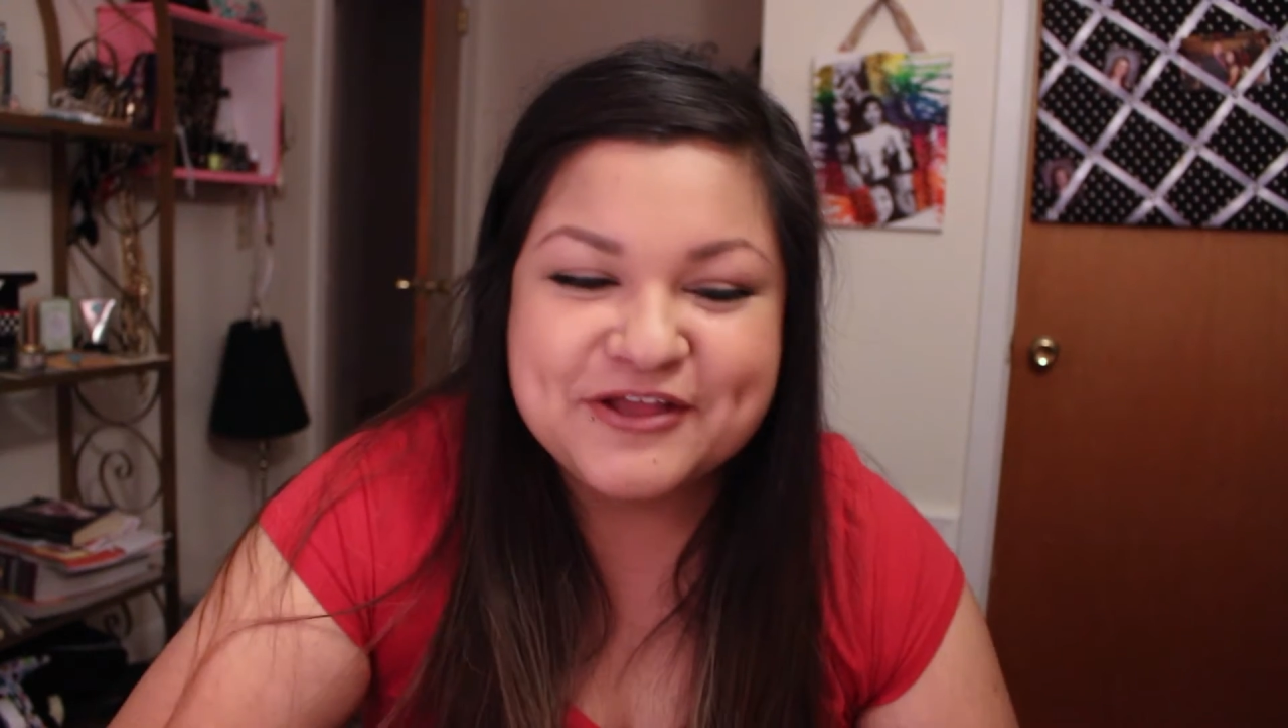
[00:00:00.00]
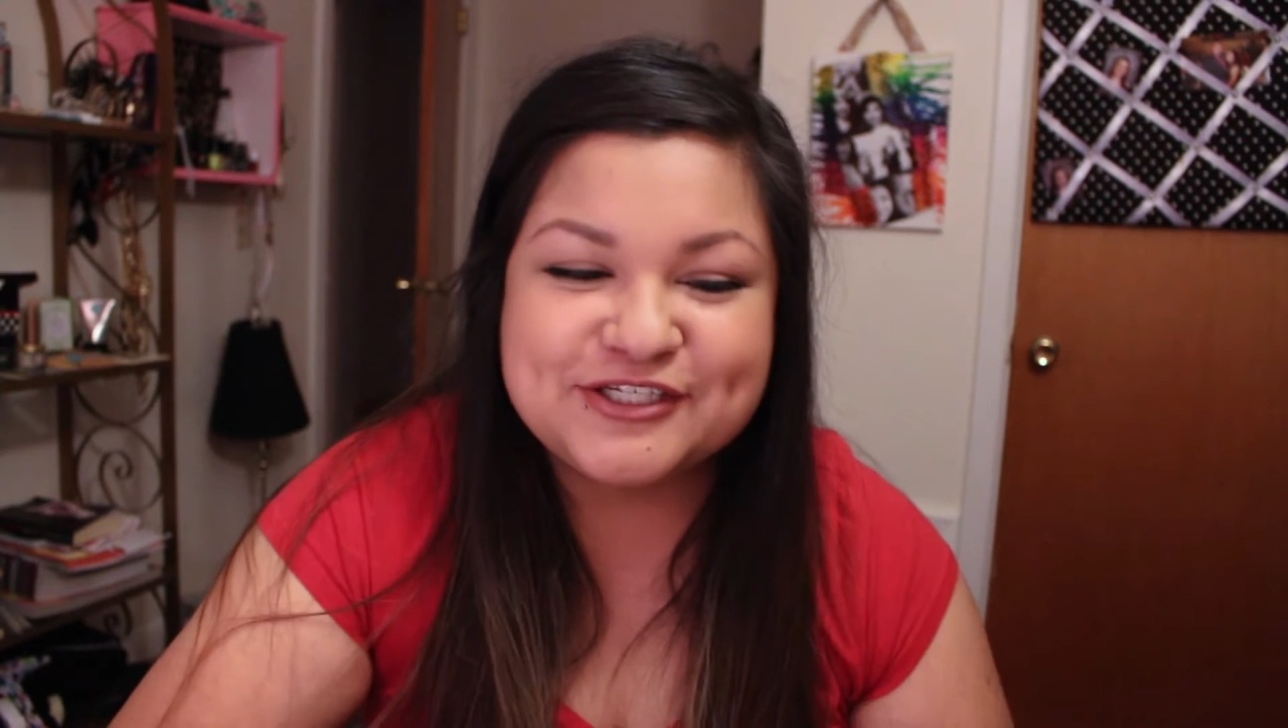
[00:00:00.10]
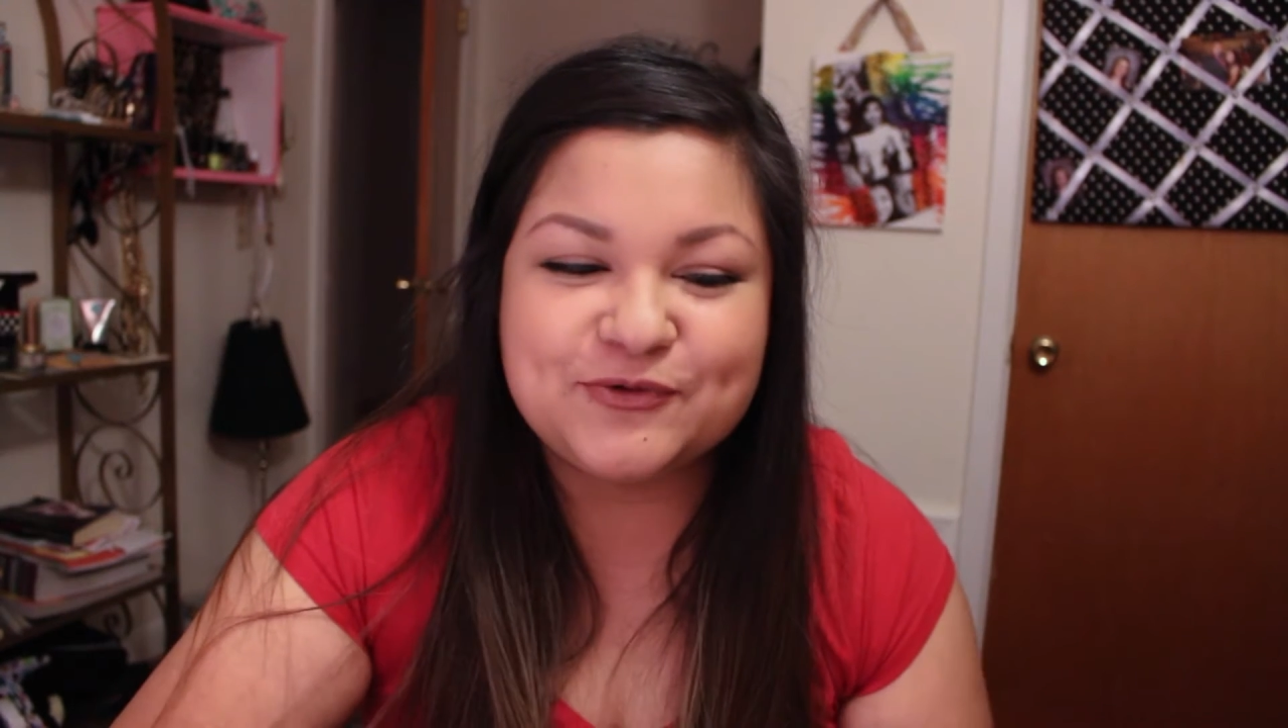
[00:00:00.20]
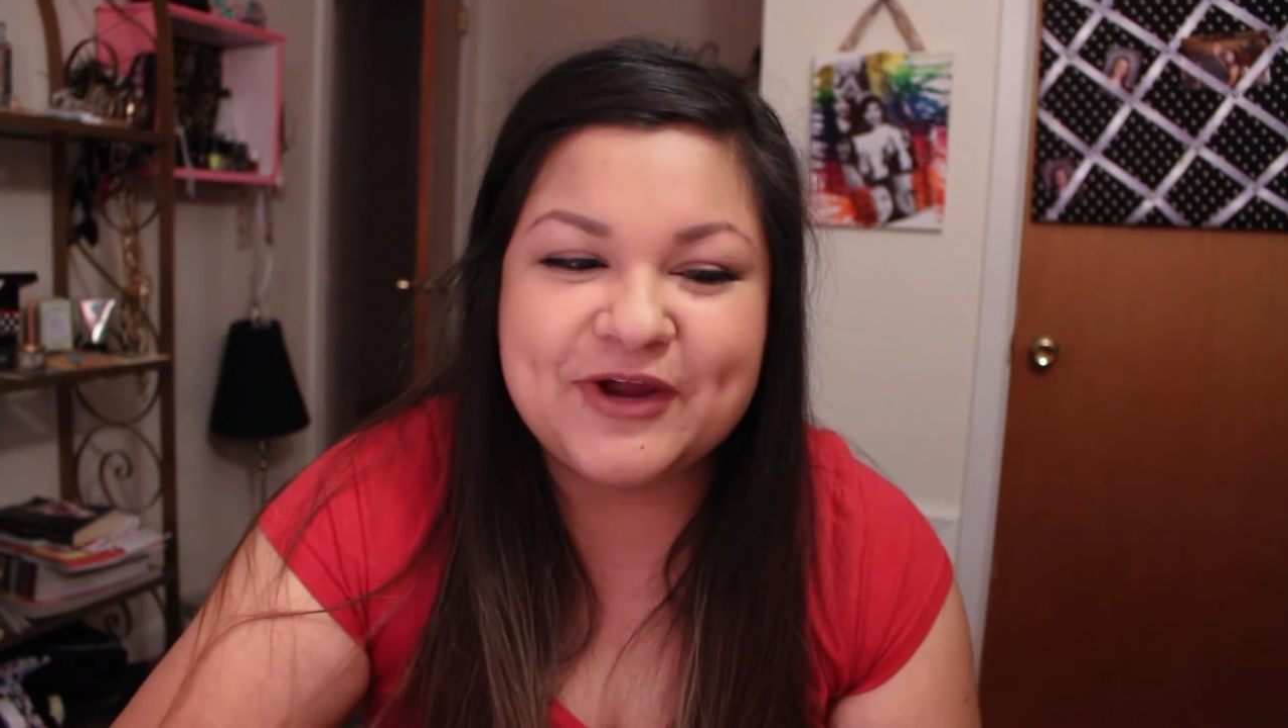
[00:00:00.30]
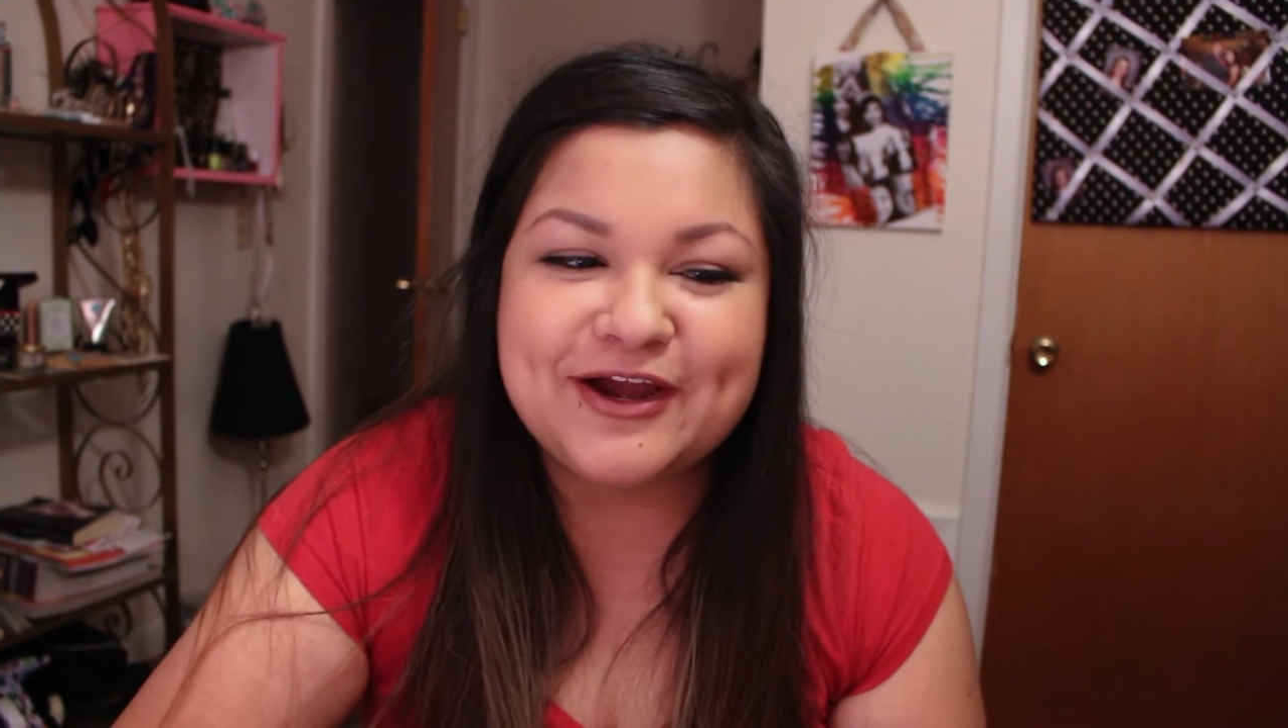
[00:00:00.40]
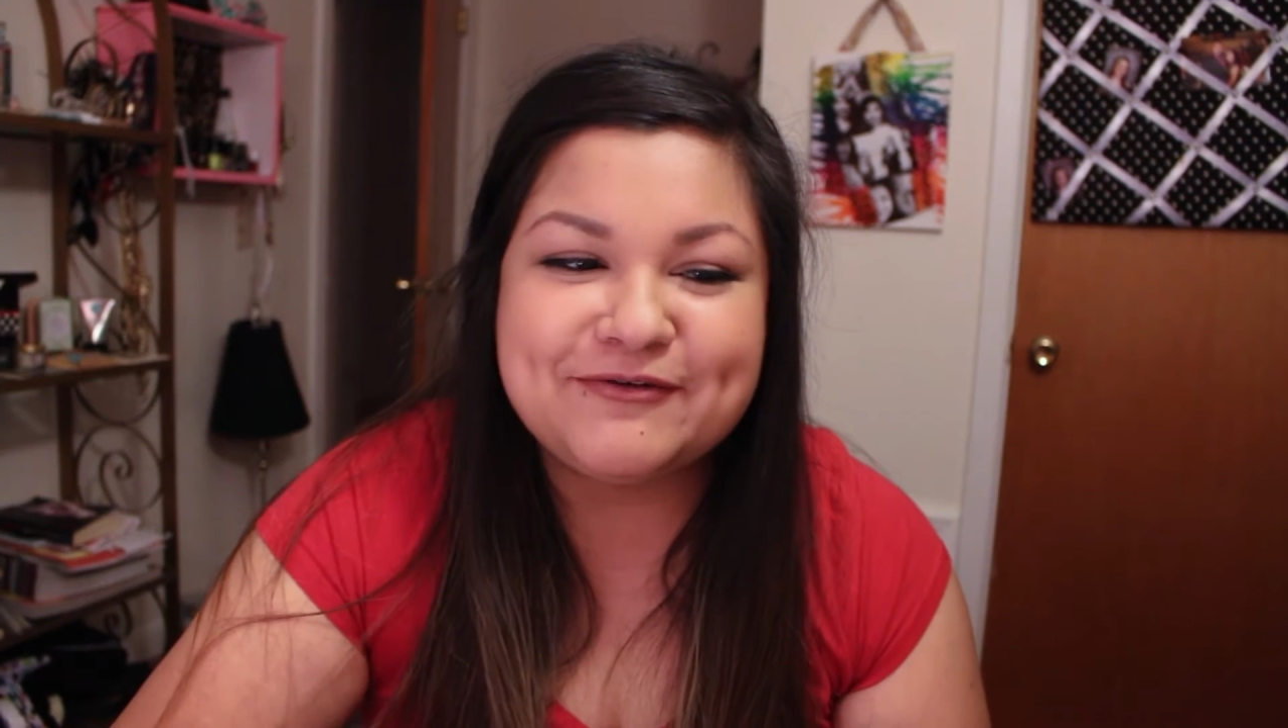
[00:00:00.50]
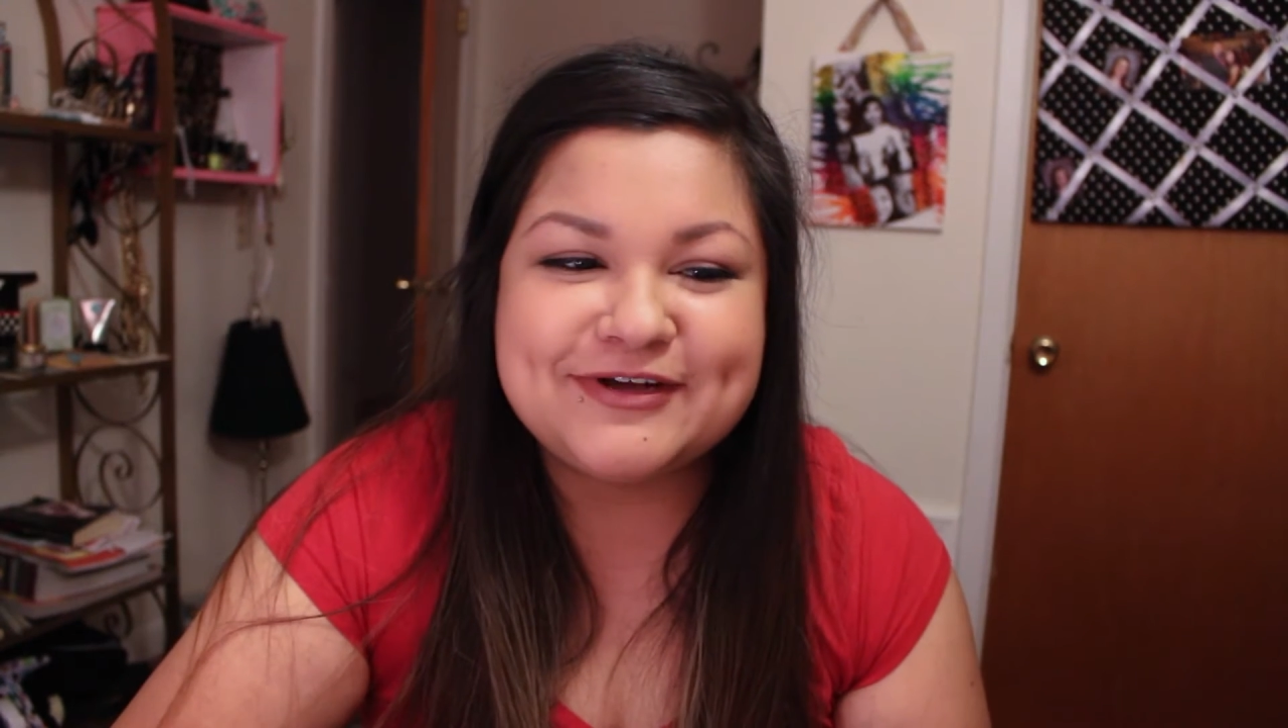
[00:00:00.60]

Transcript: to where it